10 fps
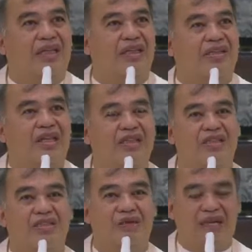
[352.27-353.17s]
the
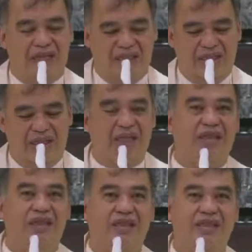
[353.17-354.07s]
things of God,
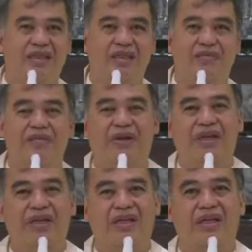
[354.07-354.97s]
liturgy,
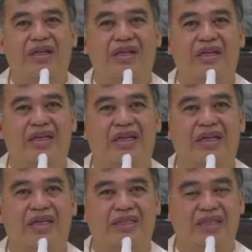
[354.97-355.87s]
prayer,
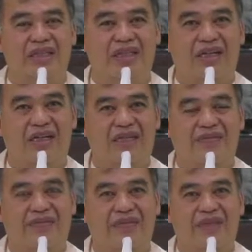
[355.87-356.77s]
etc.,
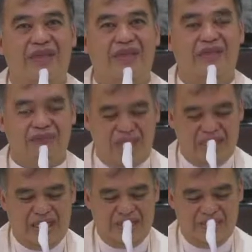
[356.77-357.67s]
we
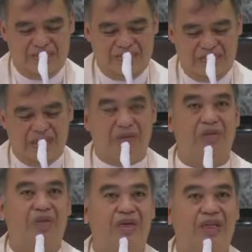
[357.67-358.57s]
come
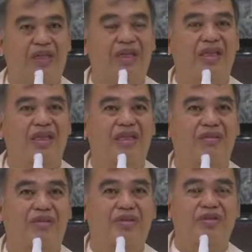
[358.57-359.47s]
with
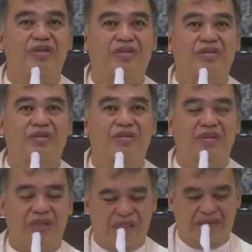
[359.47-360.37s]
devotion,
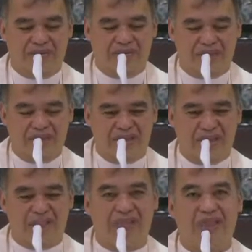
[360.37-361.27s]
with
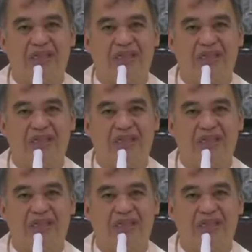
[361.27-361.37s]
reverence,